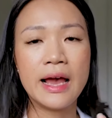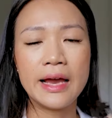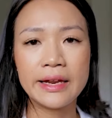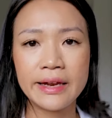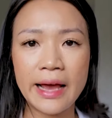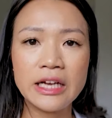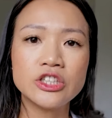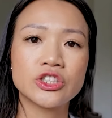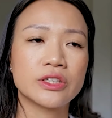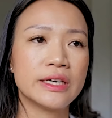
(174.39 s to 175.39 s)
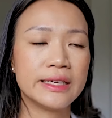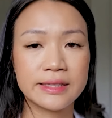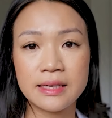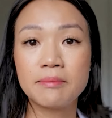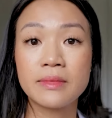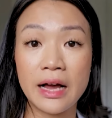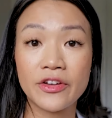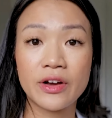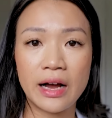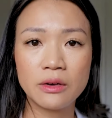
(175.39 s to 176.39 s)
And in Asia and some
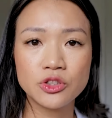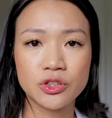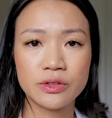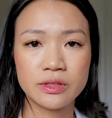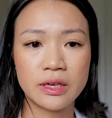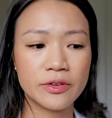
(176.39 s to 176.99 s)
other cultures,